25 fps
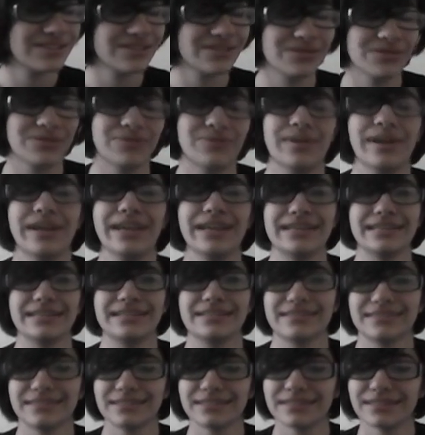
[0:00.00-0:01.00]
so great.
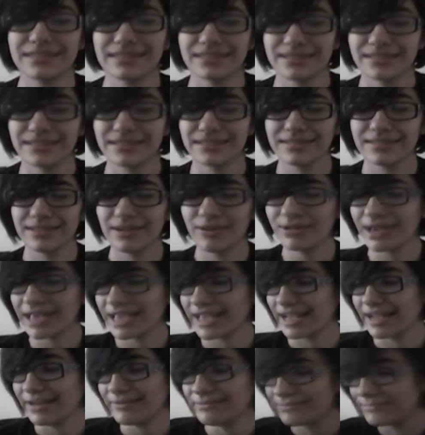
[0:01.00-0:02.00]

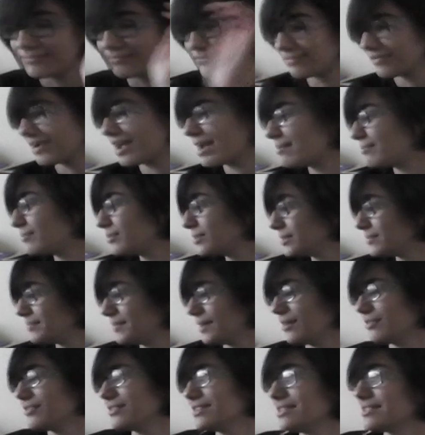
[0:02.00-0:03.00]
Okay, I've rambled
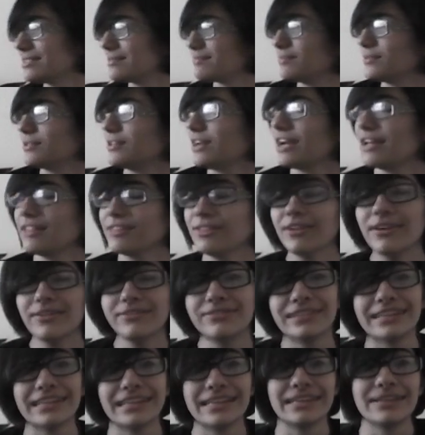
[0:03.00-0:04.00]
about this, but I love
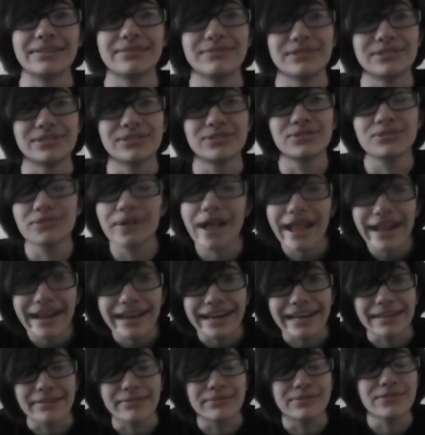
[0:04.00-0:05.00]
it, and it was great,
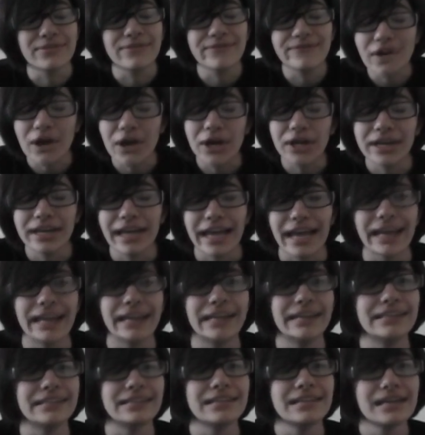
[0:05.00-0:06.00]
and it was fun,
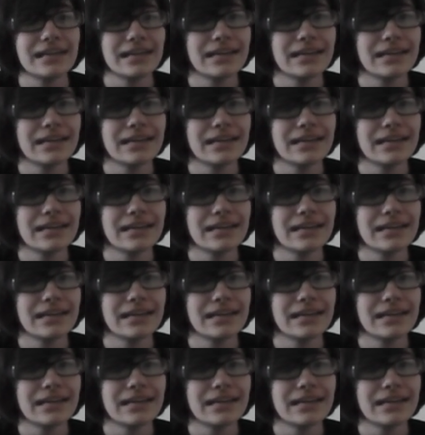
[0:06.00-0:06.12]
and